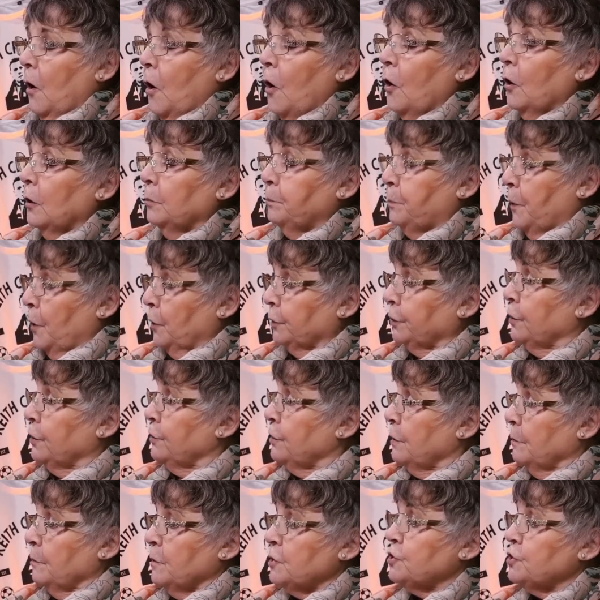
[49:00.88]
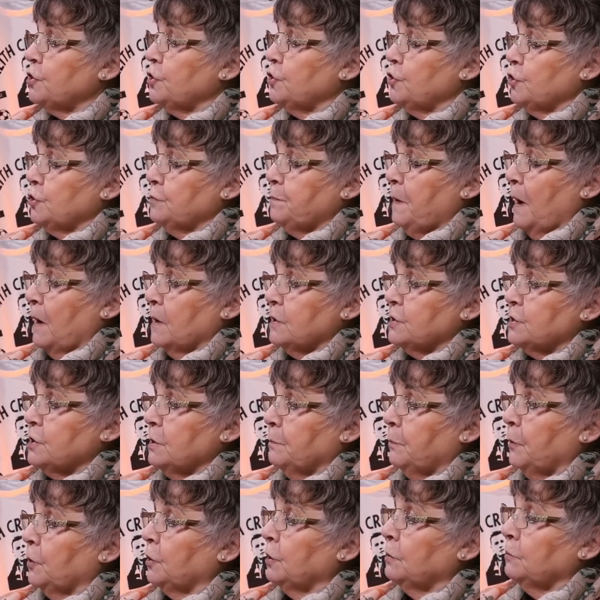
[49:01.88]
All butter? They must have just passed
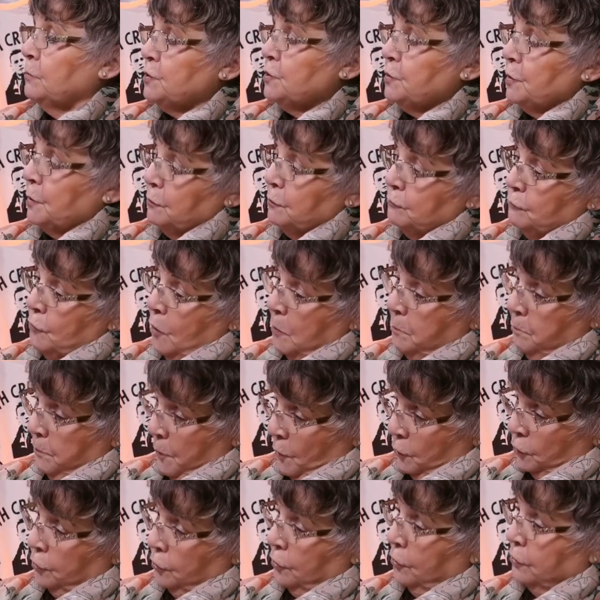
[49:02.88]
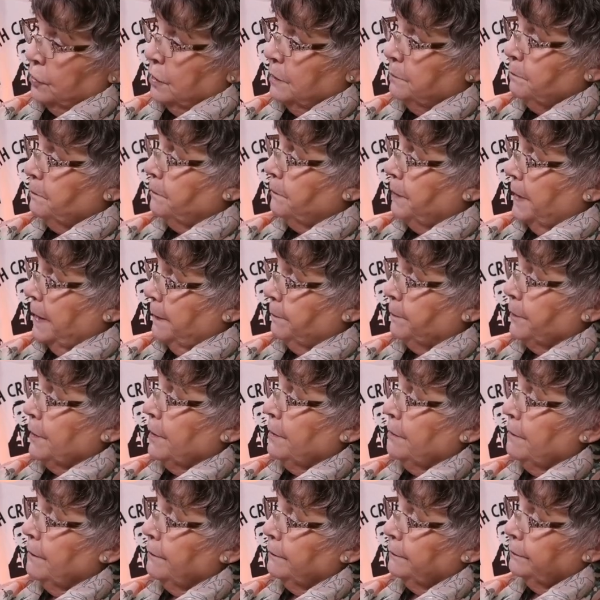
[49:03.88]
the butter. They must have rubbed butter on the paper